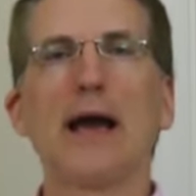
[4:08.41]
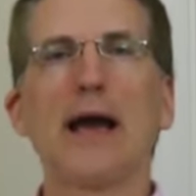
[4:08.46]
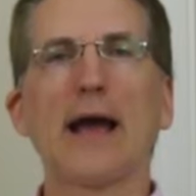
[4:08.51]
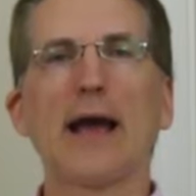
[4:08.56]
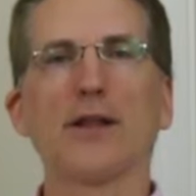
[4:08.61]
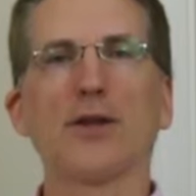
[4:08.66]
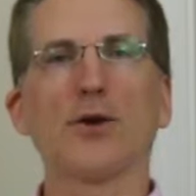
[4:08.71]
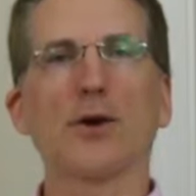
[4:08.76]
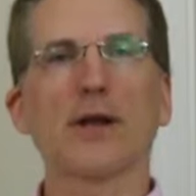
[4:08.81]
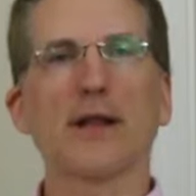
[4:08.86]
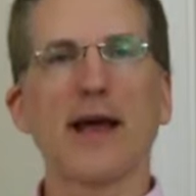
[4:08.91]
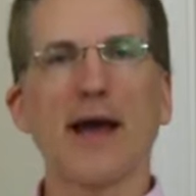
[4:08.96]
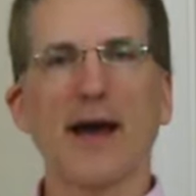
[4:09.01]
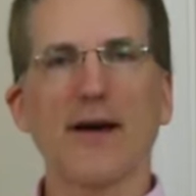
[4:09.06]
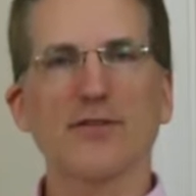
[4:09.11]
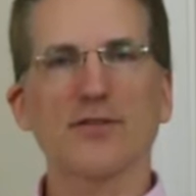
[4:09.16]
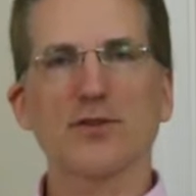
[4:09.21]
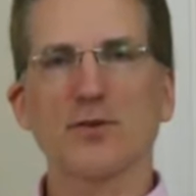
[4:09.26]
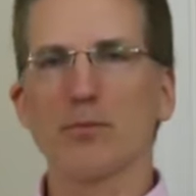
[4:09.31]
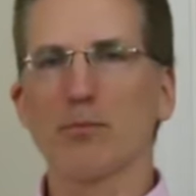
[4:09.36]
and you can
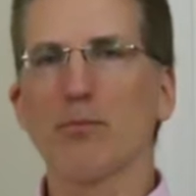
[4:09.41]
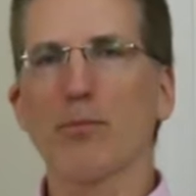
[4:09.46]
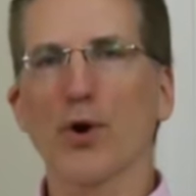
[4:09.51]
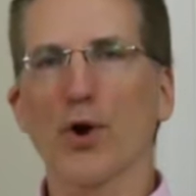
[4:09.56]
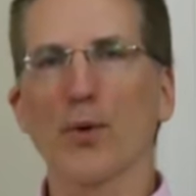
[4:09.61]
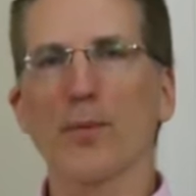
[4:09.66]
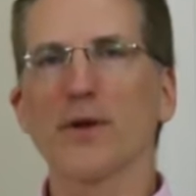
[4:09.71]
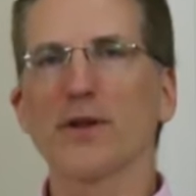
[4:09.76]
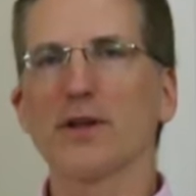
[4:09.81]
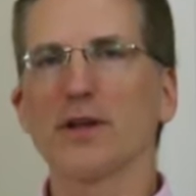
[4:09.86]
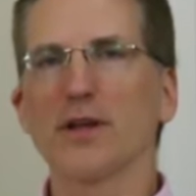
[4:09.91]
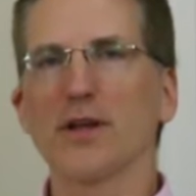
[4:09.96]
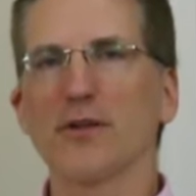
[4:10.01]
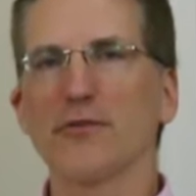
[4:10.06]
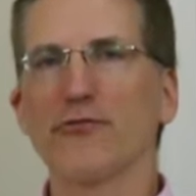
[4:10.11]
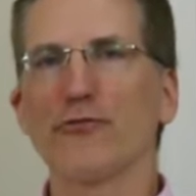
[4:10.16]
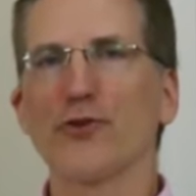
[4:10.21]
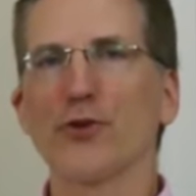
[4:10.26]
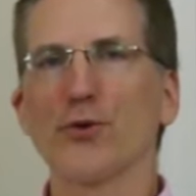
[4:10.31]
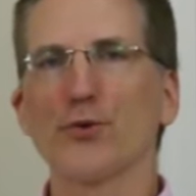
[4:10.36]
have some
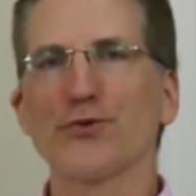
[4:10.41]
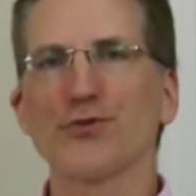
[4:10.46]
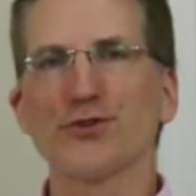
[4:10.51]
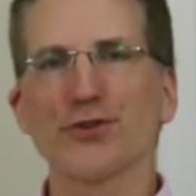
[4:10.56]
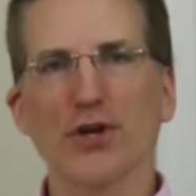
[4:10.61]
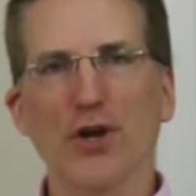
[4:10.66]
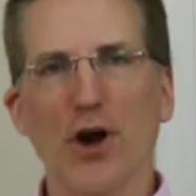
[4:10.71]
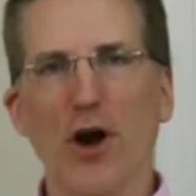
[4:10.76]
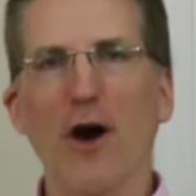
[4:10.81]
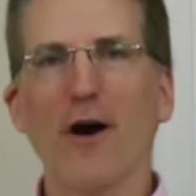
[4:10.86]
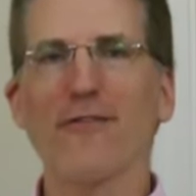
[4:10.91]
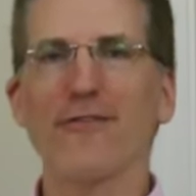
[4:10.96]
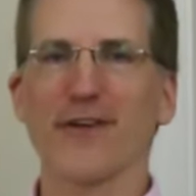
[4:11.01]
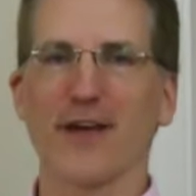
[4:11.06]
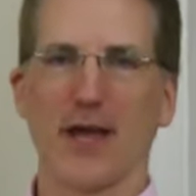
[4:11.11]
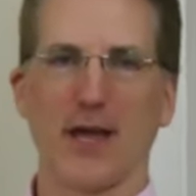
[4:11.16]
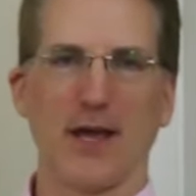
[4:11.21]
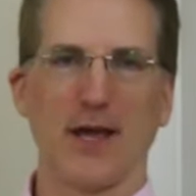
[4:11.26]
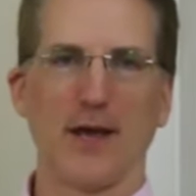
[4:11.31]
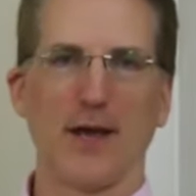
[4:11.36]
bourbon-infused
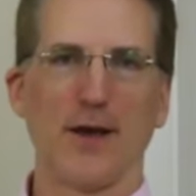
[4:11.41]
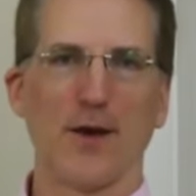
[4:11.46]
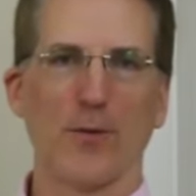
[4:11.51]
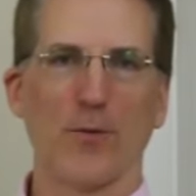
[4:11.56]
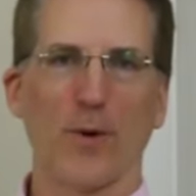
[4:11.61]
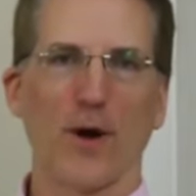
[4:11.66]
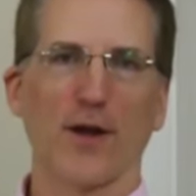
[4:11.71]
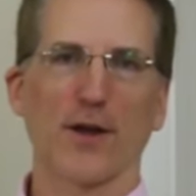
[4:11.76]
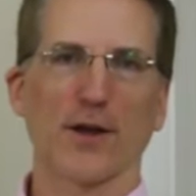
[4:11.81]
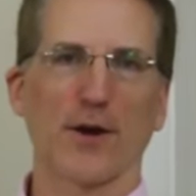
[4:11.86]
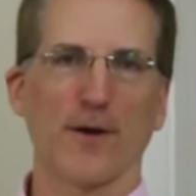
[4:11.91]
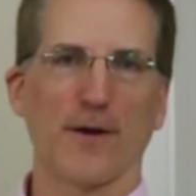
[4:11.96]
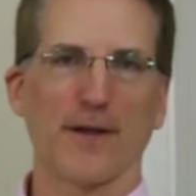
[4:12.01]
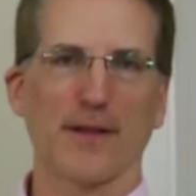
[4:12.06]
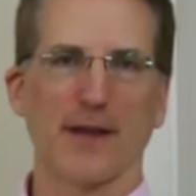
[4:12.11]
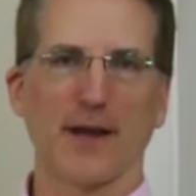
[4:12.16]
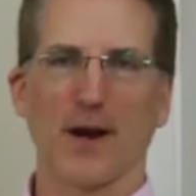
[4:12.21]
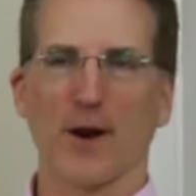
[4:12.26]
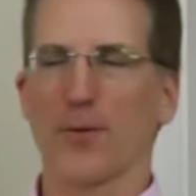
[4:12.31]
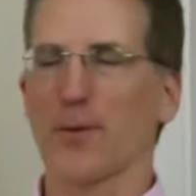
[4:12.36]
coffee while you're
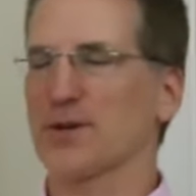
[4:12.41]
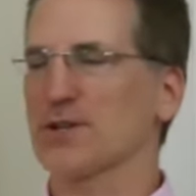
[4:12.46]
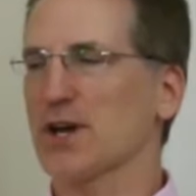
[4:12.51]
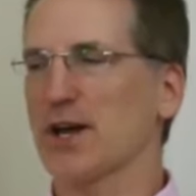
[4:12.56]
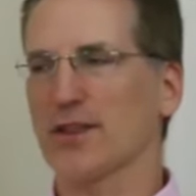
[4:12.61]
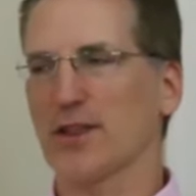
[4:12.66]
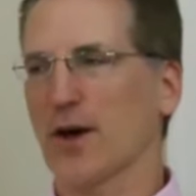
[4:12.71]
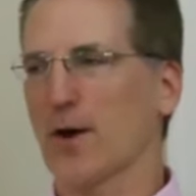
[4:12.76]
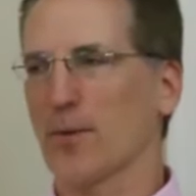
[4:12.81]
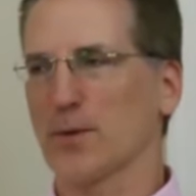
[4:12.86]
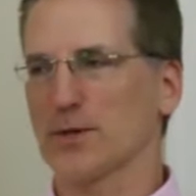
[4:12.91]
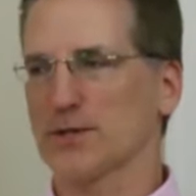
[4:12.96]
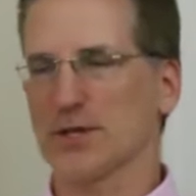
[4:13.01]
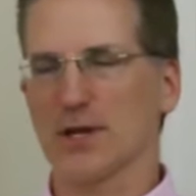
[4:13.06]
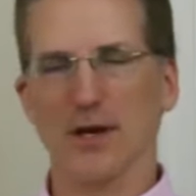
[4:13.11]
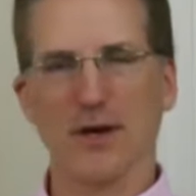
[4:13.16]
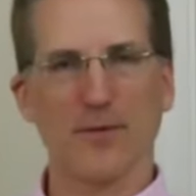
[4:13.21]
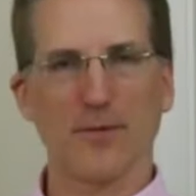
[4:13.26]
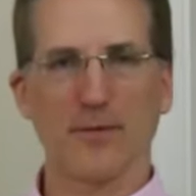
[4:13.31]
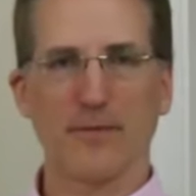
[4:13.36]
in there, which I thought was
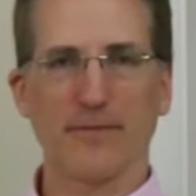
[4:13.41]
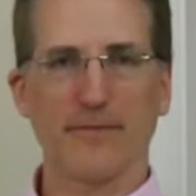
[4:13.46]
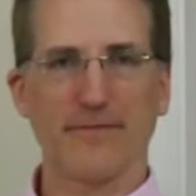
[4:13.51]
a